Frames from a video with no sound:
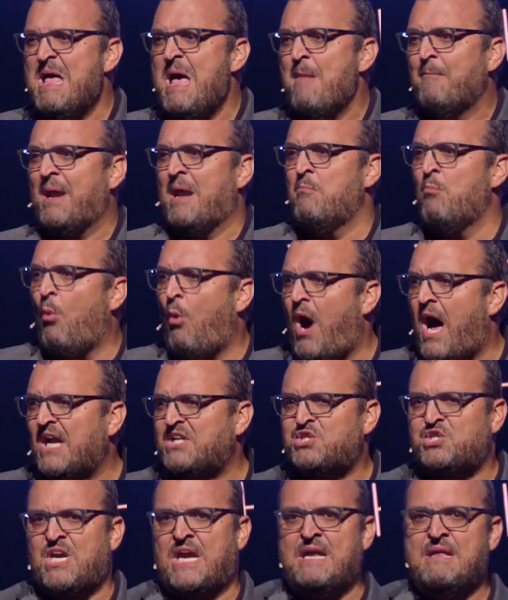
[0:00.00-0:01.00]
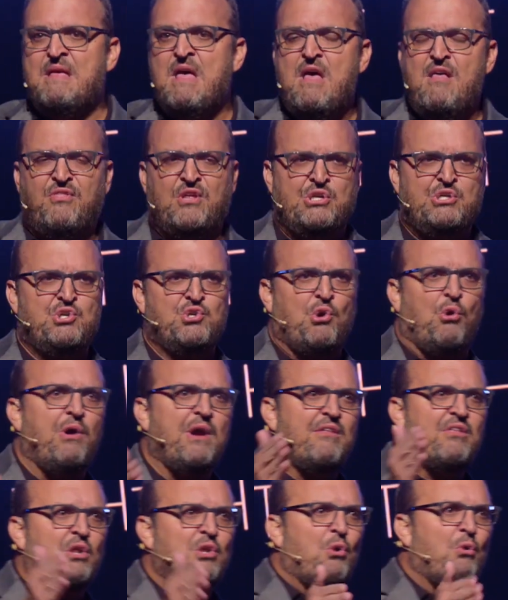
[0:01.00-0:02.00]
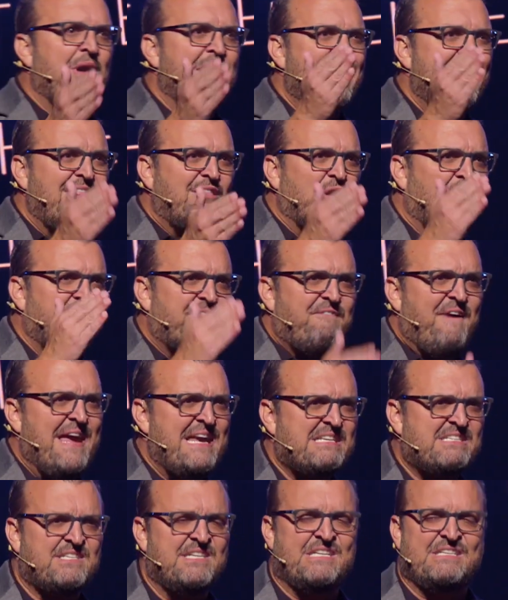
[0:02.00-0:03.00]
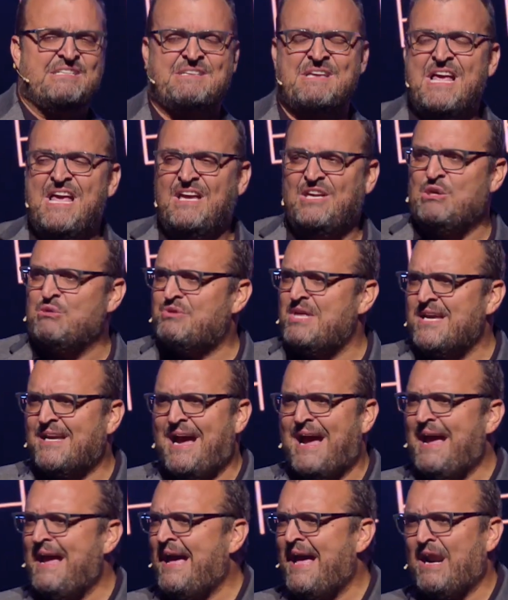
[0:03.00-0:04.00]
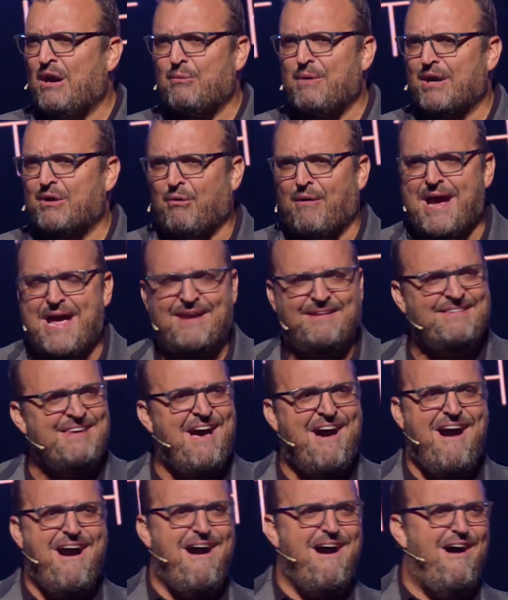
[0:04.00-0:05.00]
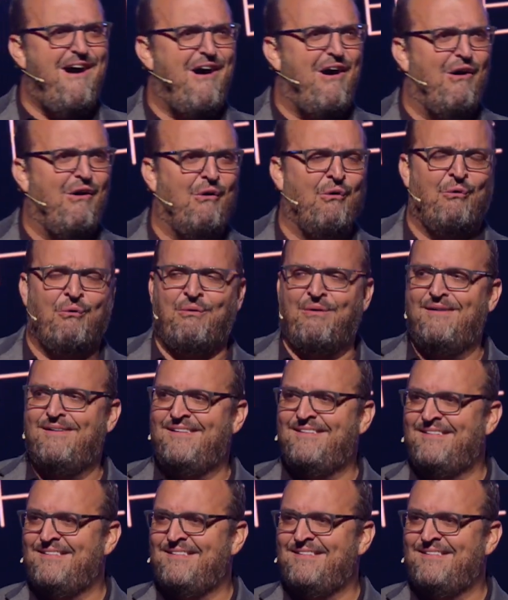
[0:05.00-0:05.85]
But I'm watching the joy of the Lord hit their faces. You think I had a regret? No.